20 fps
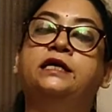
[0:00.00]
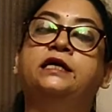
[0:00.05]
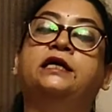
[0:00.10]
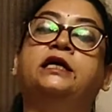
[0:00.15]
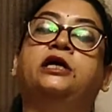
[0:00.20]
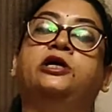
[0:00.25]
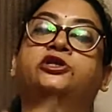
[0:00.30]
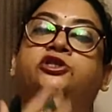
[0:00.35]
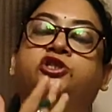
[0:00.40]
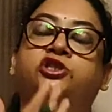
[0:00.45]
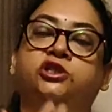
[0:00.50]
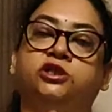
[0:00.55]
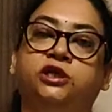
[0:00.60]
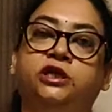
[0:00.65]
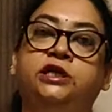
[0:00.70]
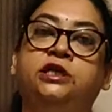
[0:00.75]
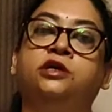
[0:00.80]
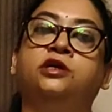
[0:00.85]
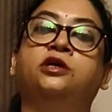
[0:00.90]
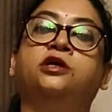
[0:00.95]
Now,
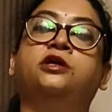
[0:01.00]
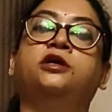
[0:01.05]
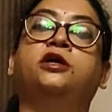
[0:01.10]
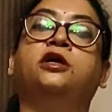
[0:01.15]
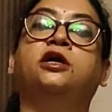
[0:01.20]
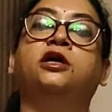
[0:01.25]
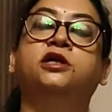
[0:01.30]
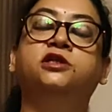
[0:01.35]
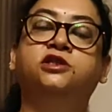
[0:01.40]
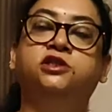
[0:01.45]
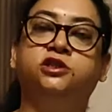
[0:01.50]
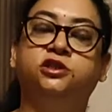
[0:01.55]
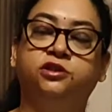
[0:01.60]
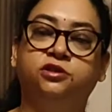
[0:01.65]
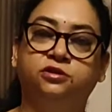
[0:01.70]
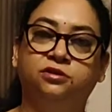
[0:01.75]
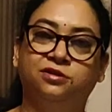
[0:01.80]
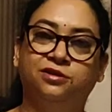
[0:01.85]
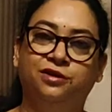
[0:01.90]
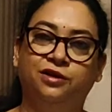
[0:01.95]
intrinsic motivation
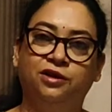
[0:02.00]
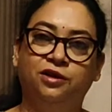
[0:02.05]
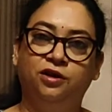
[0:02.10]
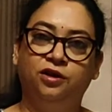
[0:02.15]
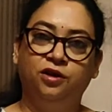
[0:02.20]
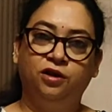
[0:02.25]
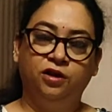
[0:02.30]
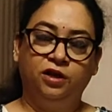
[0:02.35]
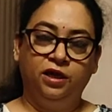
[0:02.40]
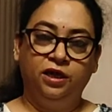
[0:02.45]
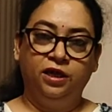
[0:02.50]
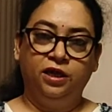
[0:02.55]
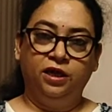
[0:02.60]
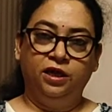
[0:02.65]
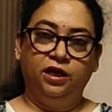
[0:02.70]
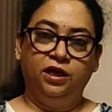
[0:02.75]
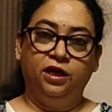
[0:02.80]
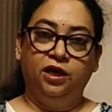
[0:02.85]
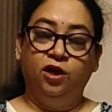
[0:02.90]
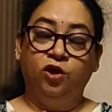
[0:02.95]
is an urge,
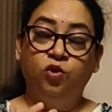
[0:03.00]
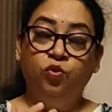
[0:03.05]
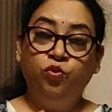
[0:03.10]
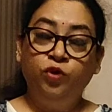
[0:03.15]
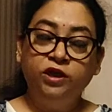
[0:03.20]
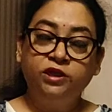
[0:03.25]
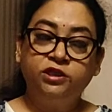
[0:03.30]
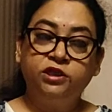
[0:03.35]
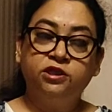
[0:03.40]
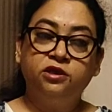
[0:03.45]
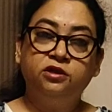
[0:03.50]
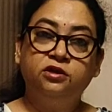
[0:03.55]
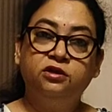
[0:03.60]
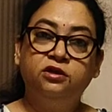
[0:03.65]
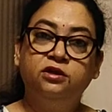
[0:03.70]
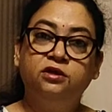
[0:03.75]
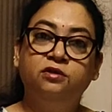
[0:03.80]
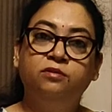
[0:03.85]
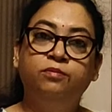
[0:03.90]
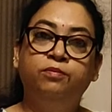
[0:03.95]
inner
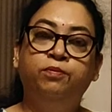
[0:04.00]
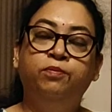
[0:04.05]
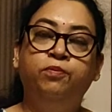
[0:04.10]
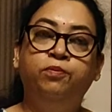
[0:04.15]
urge,